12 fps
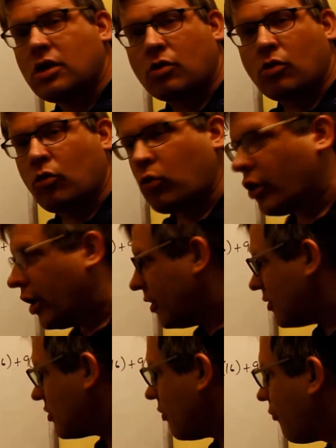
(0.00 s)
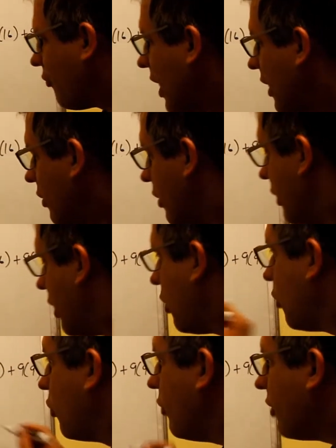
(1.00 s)
to equal 1. So finally
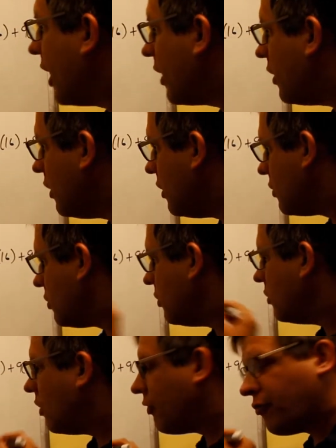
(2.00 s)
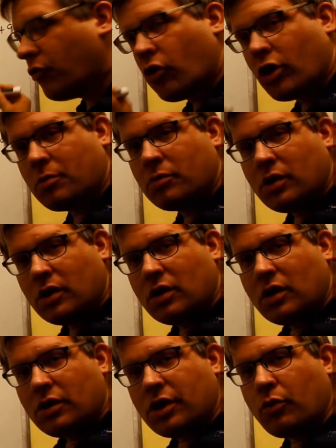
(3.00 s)
now we've got it into a form
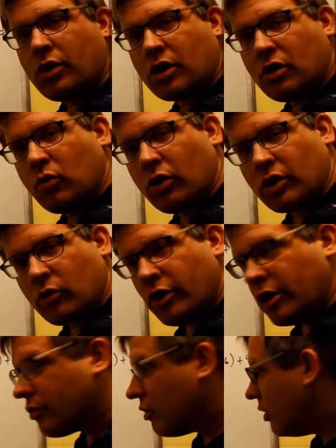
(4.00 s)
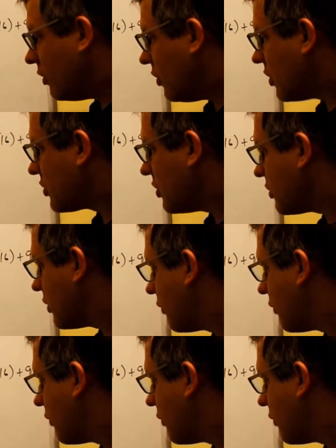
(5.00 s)
that we can work with. This is